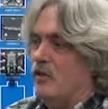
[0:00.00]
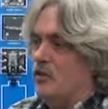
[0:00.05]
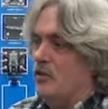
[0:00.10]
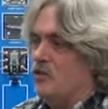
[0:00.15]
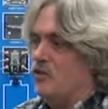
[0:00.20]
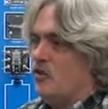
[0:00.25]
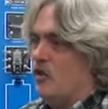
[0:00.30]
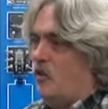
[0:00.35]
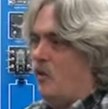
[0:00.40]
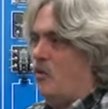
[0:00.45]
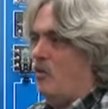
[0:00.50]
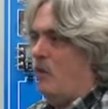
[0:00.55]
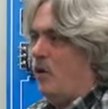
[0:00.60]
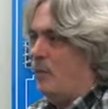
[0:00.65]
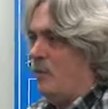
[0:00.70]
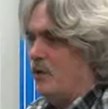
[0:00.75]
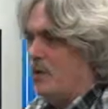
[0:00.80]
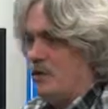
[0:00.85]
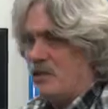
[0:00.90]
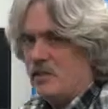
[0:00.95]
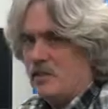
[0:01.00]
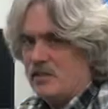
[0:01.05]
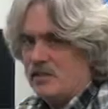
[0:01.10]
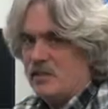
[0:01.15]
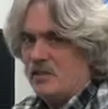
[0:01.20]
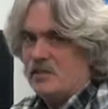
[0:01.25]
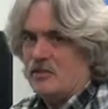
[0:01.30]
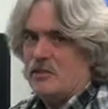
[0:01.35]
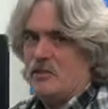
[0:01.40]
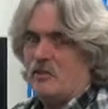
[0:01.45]
So I'm going to
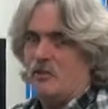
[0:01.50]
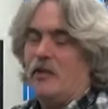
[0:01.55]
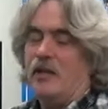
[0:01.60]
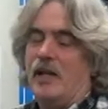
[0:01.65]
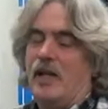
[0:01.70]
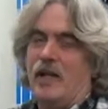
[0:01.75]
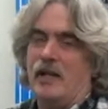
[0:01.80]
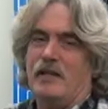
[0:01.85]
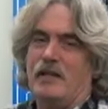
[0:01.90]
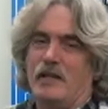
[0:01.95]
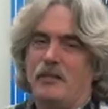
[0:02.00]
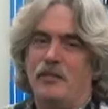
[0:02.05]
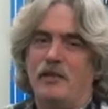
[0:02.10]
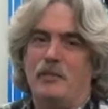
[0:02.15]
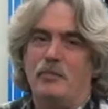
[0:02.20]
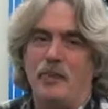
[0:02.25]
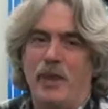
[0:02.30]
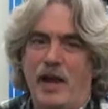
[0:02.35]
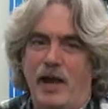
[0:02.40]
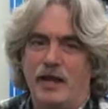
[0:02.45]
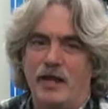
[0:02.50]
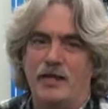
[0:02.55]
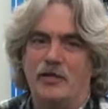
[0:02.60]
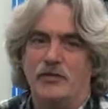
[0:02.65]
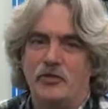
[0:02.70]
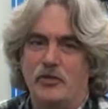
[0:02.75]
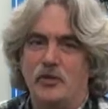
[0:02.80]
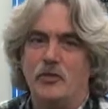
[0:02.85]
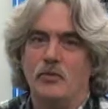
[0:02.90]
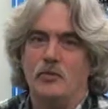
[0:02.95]
discuss Learning Activity
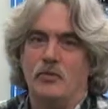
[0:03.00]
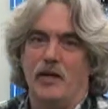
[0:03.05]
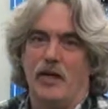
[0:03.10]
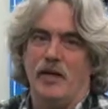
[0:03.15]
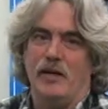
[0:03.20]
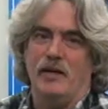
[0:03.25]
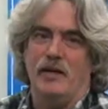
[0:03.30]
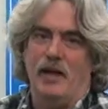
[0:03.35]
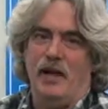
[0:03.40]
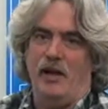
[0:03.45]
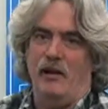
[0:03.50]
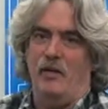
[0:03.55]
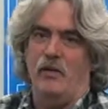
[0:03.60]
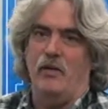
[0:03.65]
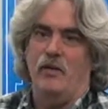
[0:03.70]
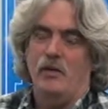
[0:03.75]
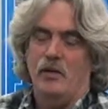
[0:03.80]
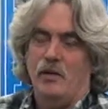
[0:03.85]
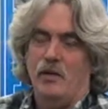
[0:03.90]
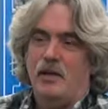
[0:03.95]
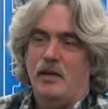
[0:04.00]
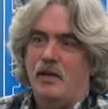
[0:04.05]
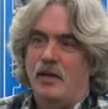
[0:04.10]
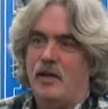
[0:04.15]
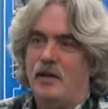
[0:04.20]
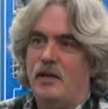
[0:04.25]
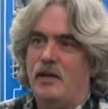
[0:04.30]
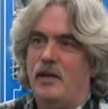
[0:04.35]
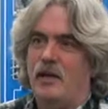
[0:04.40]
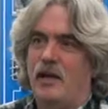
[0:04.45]
Packet 2 right now,
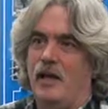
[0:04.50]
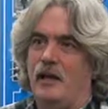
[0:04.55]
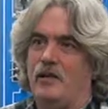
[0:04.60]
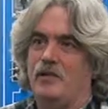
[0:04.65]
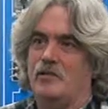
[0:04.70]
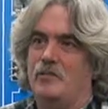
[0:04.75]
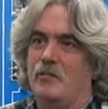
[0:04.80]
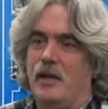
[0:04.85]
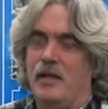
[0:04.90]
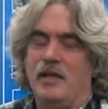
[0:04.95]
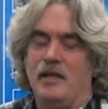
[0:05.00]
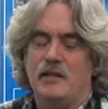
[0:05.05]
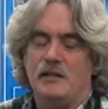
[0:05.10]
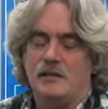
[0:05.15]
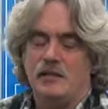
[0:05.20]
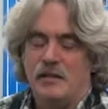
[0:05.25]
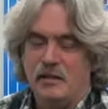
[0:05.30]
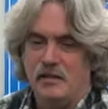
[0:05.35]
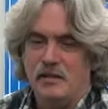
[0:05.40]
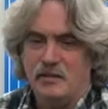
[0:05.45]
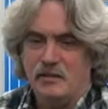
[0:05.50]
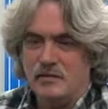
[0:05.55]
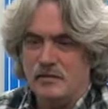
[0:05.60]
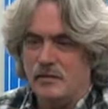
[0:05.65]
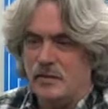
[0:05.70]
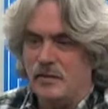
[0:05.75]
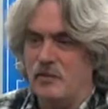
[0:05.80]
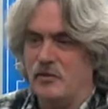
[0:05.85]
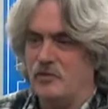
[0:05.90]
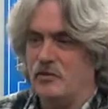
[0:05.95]
and it has many skills
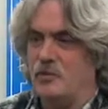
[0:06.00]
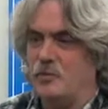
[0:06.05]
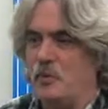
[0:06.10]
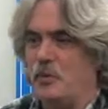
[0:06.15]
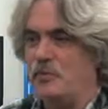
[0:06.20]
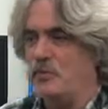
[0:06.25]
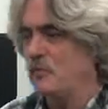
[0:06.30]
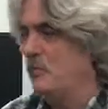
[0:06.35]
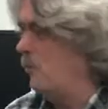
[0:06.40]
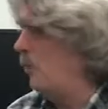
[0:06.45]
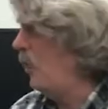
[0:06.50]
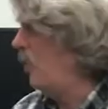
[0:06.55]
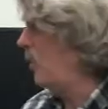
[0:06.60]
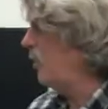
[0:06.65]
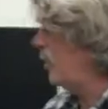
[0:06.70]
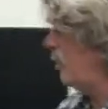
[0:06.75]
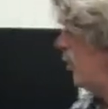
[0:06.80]
that you're supposed to walk